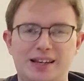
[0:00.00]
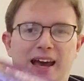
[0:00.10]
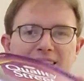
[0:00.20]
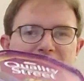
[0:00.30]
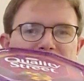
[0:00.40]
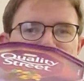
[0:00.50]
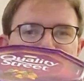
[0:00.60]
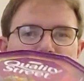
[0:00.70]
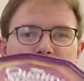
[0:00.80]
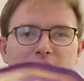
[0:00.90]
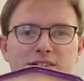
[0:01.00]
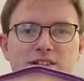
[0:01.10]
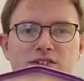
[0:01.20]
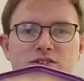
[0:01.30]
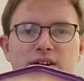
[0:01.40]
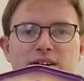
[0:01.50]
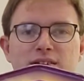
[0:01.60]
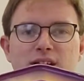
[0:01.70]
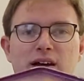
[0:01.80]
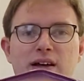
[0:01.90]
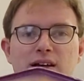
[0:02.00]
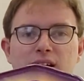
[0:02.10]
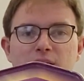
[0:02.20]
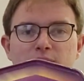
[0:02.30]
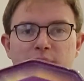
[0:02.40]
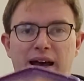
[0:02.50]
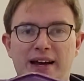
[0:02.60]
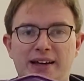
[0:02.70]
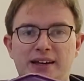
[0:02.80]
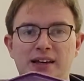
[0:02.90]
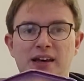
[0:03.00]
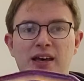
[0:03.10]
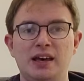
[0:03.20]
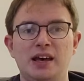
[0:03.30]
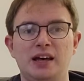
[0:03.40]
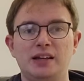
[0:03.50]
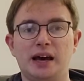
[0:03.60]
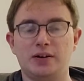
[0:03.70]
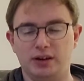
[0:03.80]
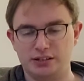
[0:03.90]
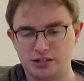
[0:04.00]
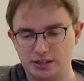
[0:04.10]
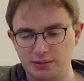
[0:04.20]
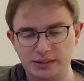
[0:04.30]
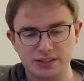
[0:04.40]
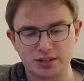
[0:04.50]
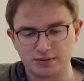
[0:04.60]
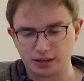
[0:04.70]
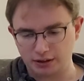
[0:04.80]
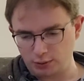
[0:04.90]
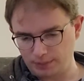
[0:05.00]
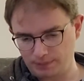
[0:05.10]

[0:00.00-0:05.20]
Yes, the Quality Streets are back. Now, I genuinely don't know